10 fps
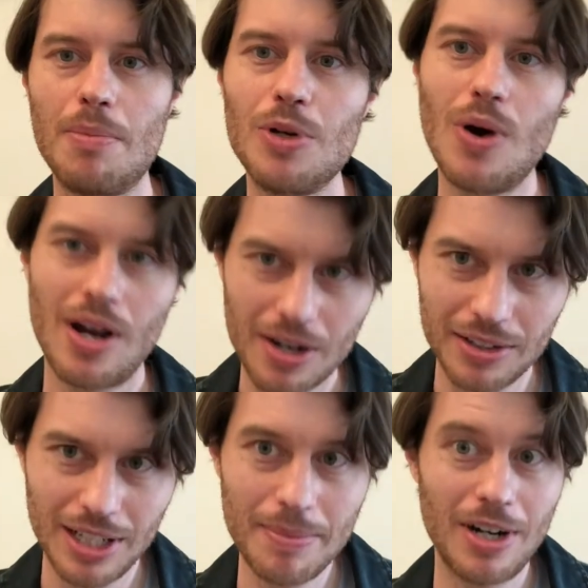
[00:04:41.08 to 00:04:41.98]
I'm gonna go out on
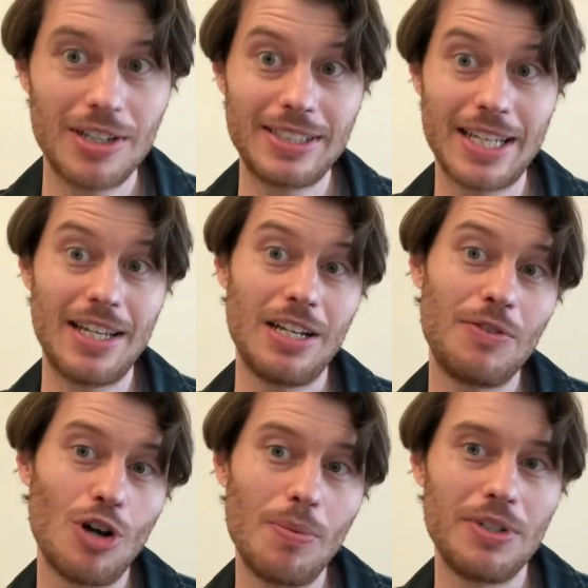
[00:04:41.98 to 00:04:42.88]
a limb here and say that if
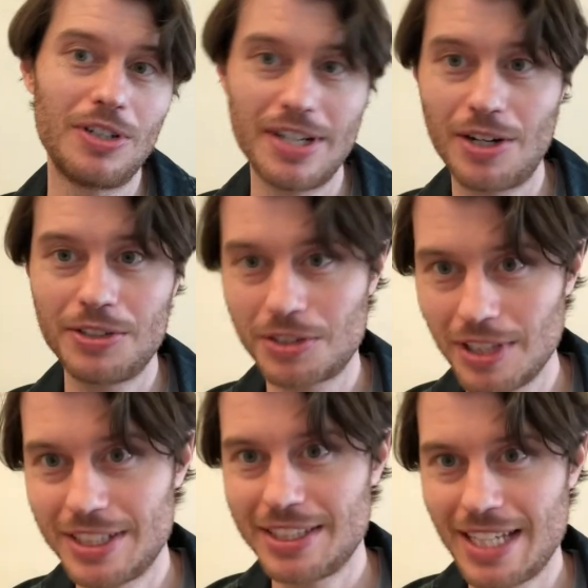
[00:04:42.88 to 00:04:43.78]
you open your nearest
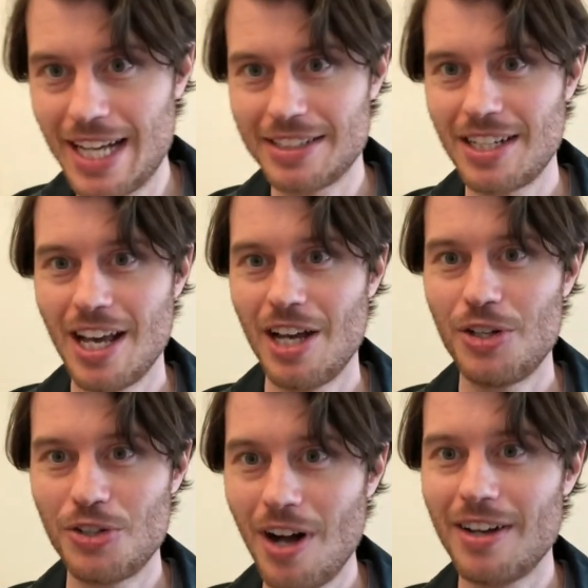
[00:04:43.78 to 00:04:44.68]
religious text,
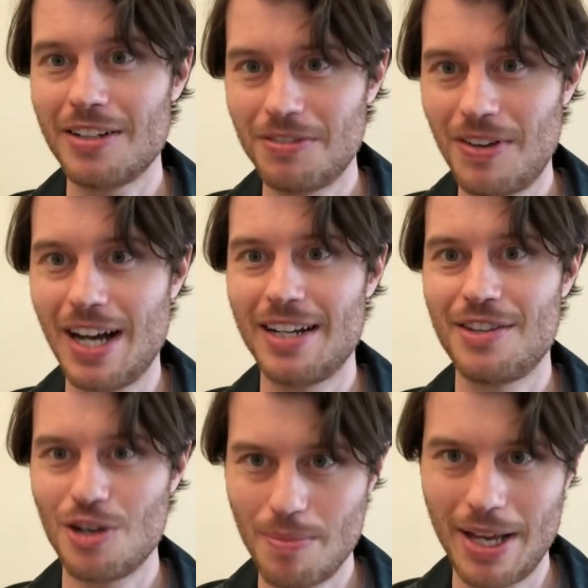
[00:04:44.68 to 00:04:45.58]
you're not gonna find
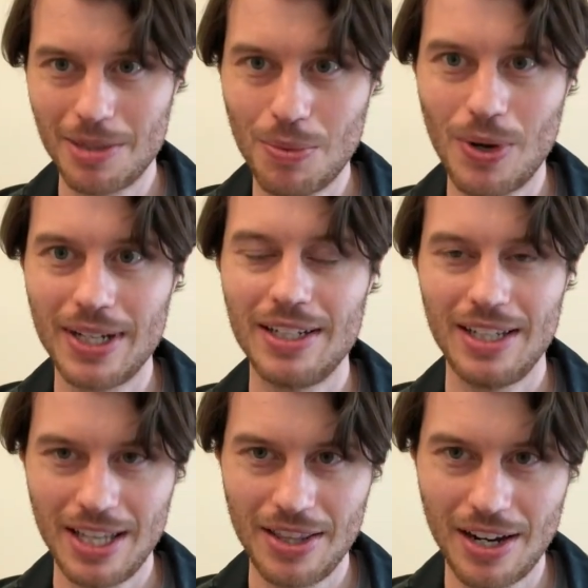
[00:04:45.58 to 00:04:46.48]
the omega point
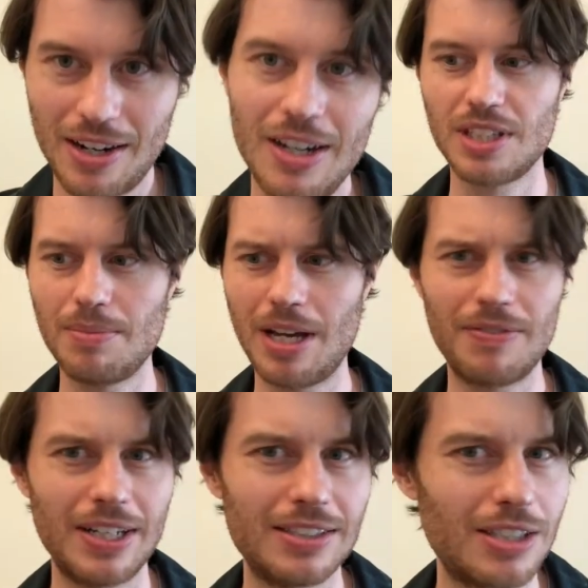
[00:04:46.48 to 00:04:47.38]
in there. You might
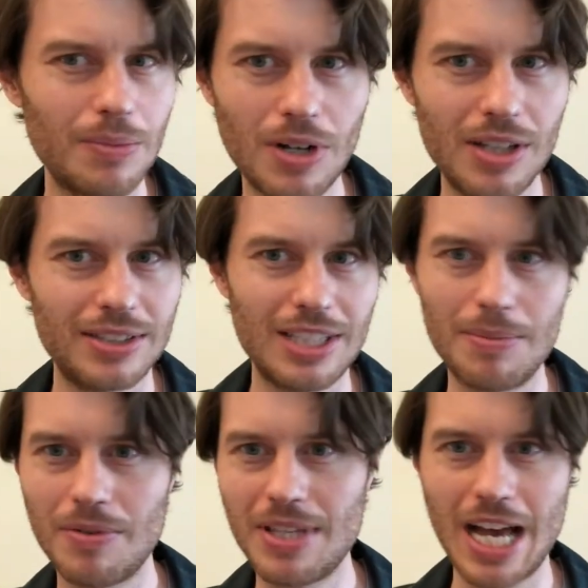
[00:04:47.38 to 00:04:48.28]
find some
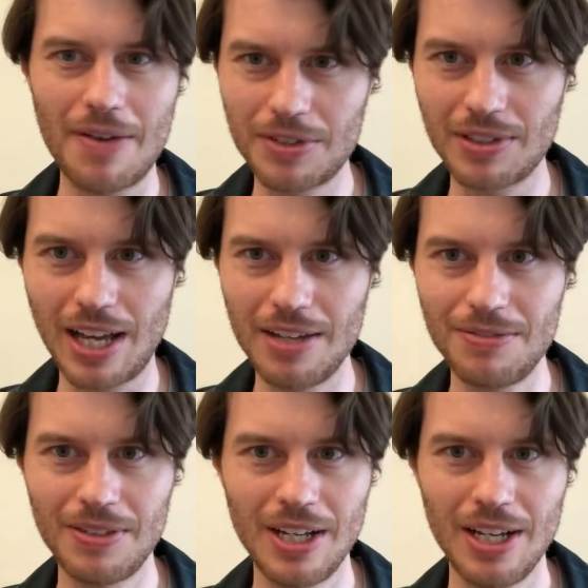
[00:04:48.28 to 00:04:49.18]
concept of the afterlife.
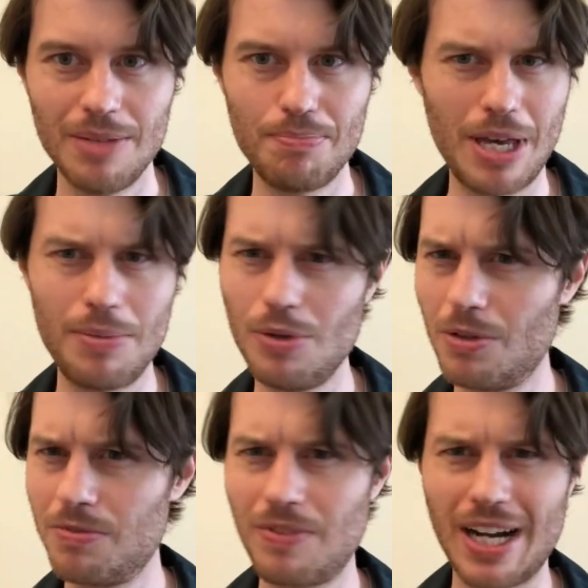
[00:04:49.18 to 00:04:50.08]
Maybe
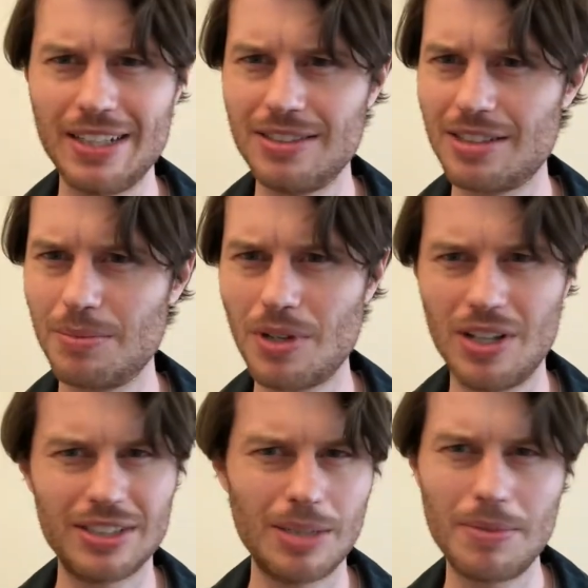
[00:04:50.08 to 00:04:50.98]
you'll find some
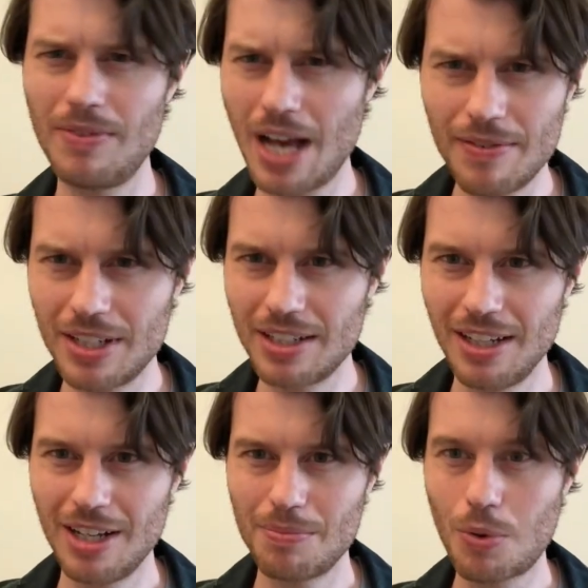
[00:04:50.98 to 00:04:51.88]
concept of heaven,
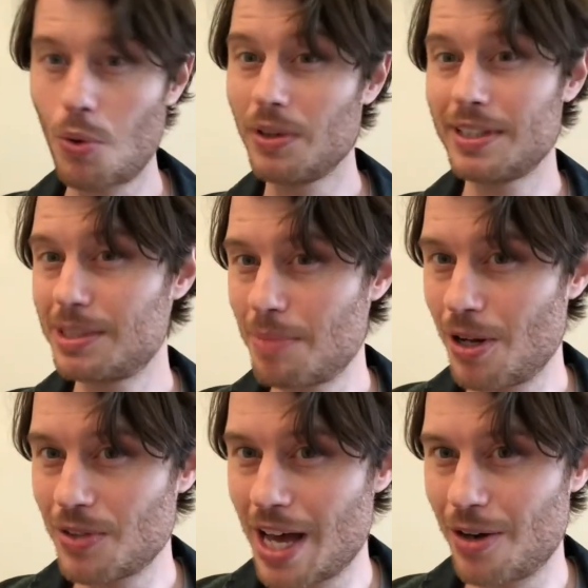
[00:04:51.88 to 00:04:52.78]
poorly
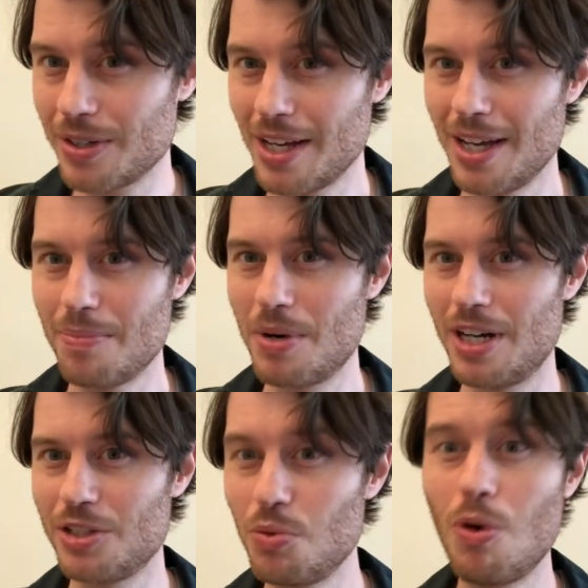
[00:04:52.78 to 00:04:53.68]
spelled out,
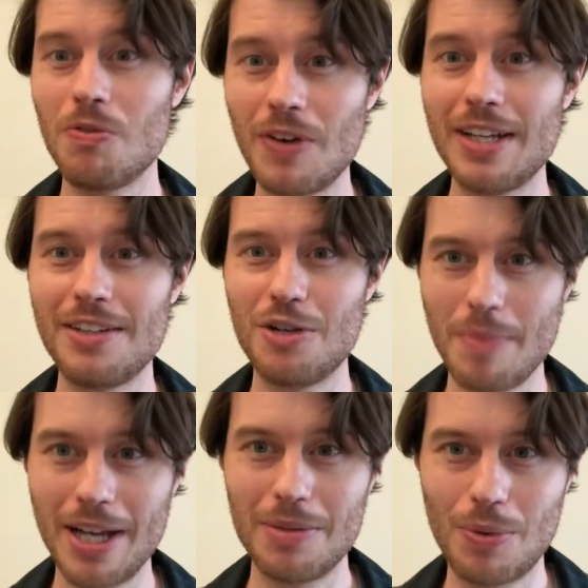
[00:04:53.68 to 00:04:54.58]
but you won't find the
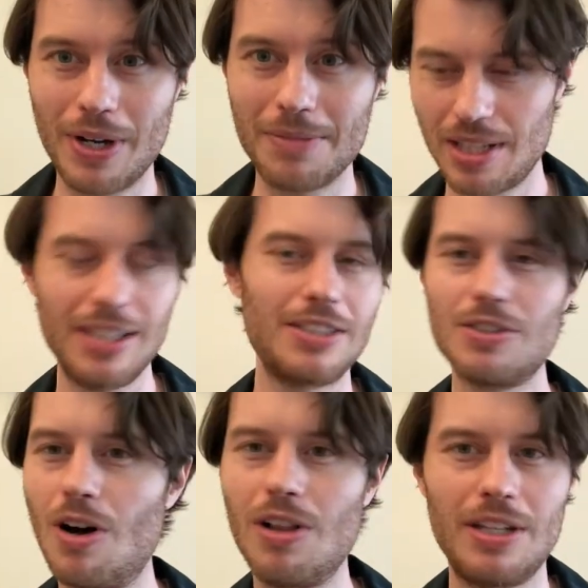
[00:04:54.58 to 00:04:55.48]
omega point. This is
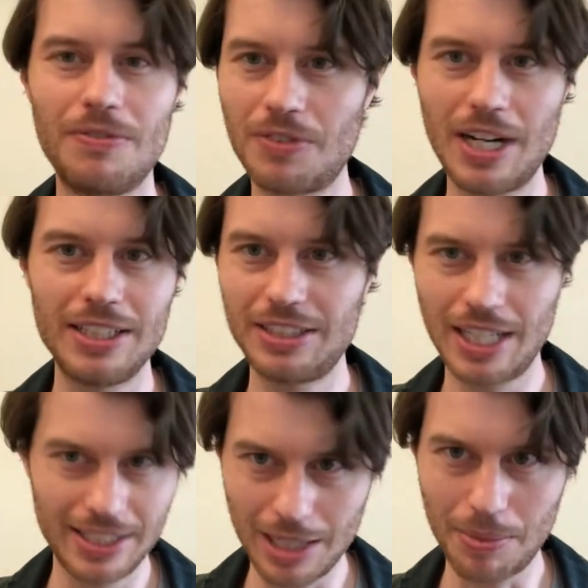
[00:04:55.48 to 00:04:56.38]
all in Frank
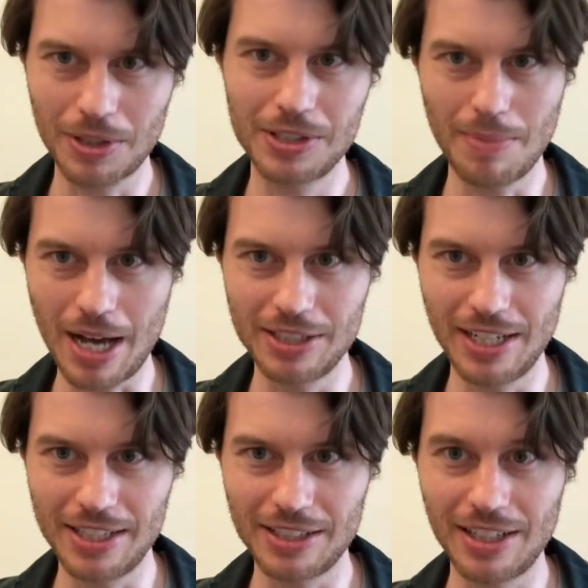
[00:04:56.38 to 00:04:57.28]
J. Tipler's
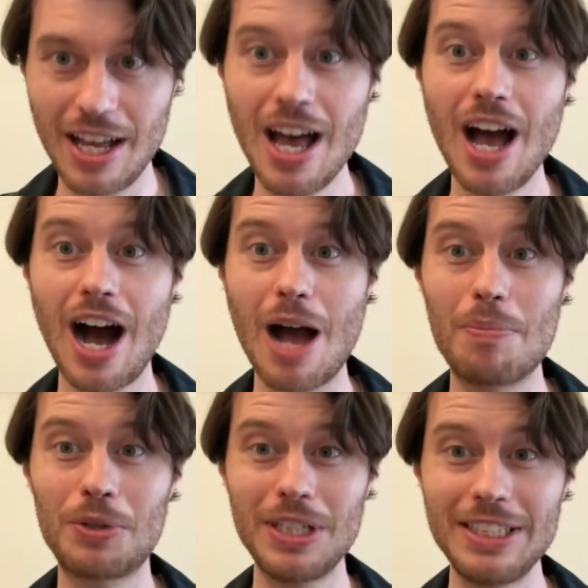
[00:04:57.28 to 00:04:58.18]
imagination. I
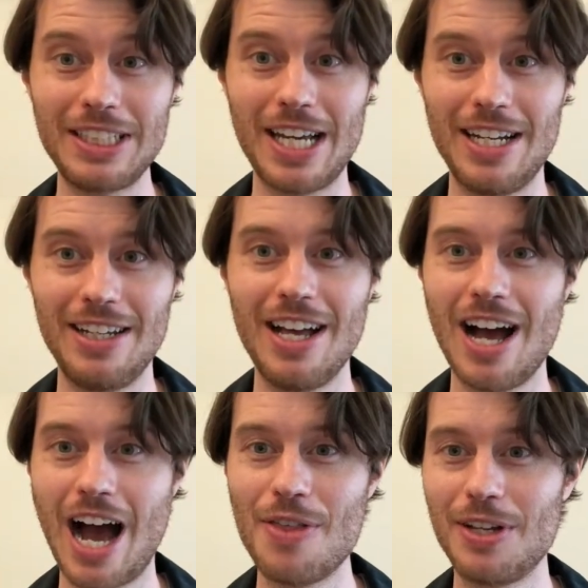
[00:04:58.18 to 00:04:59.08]
appreciate it.
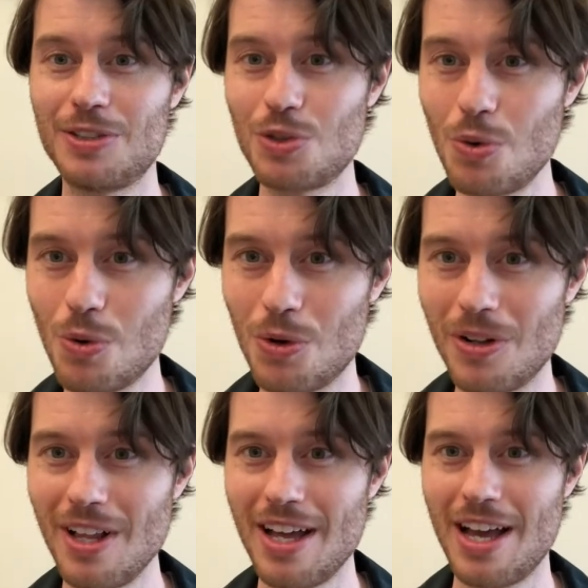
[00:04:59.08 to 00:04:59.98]
I think it's
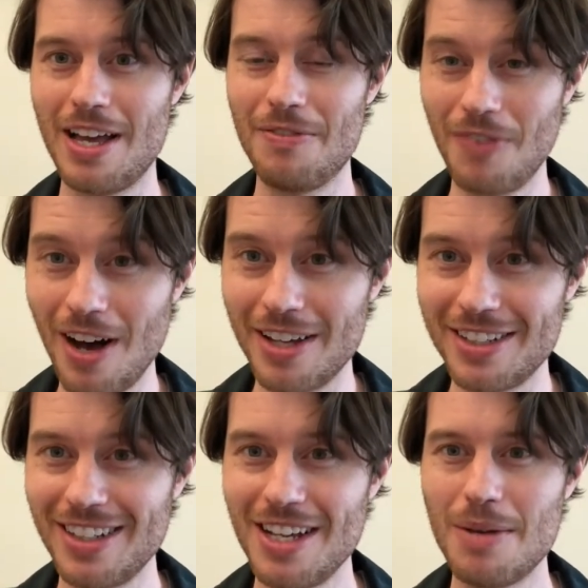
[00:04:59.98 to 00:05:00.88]
cool. and
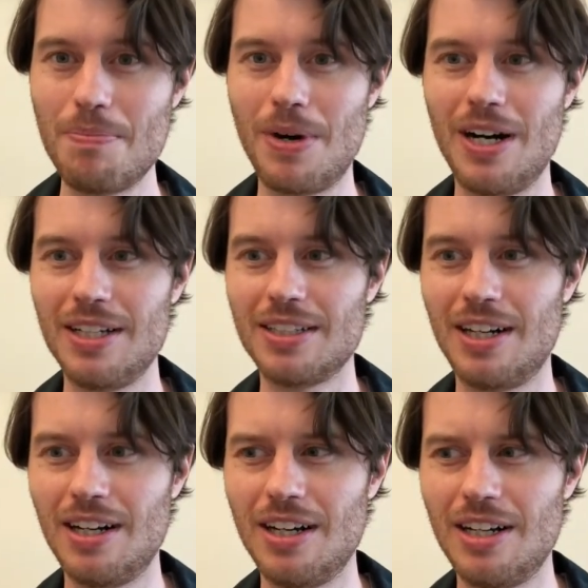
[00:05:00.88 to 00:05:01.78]
fun,
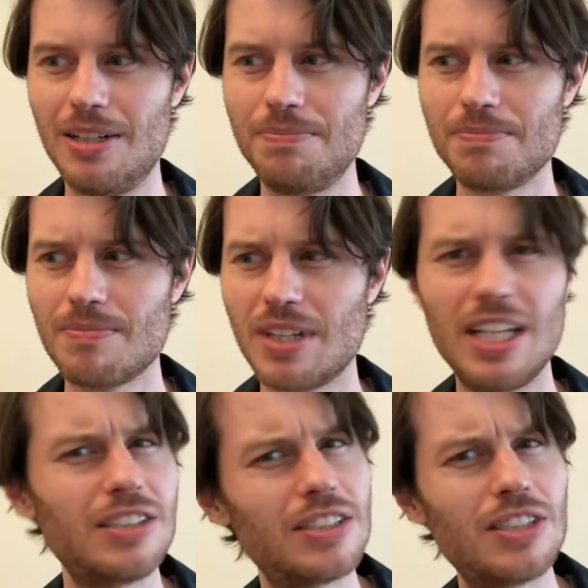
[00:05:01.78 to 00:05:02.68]
but
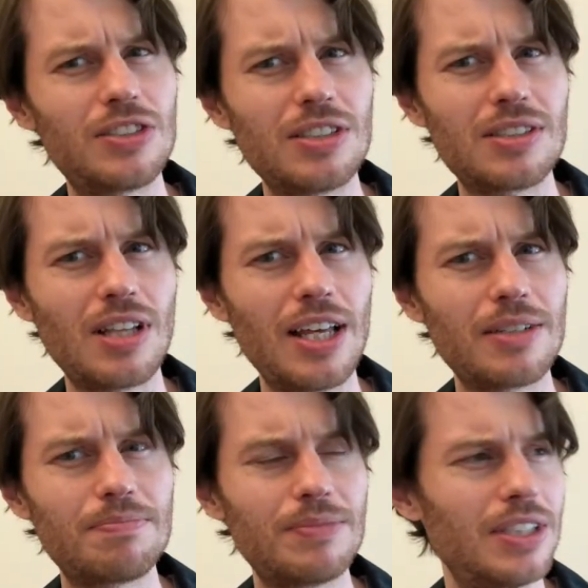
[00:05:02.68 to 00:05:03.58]
it's just
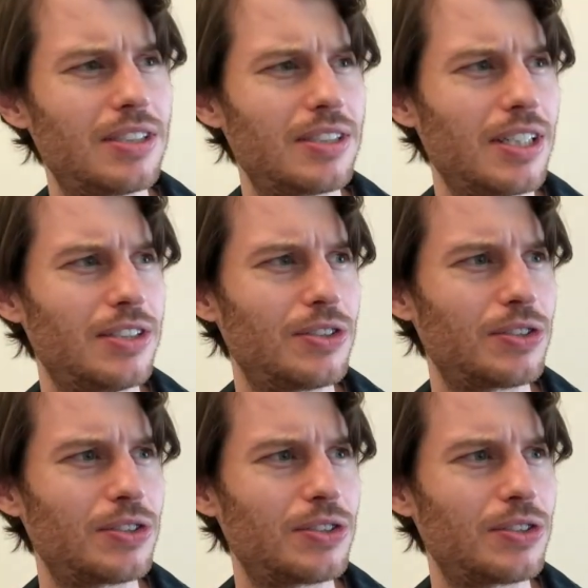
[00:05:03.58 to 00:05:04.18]
like it's